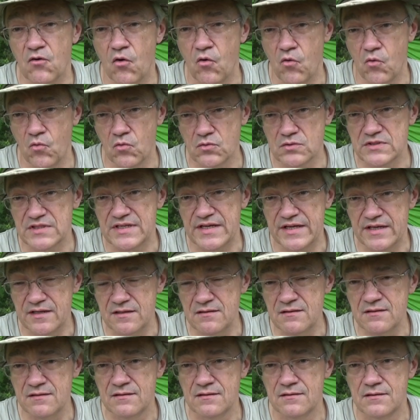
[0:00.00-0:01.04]
hold it
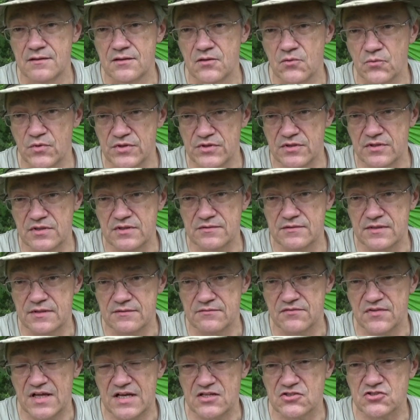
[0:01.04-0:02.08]
in when the
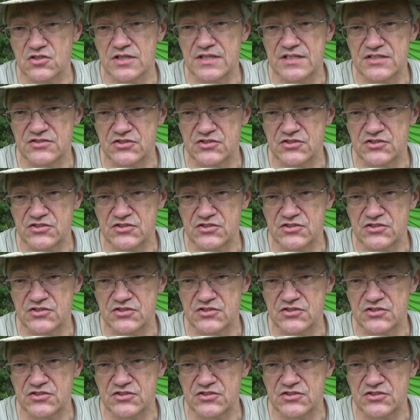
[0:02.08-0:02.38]
flashlight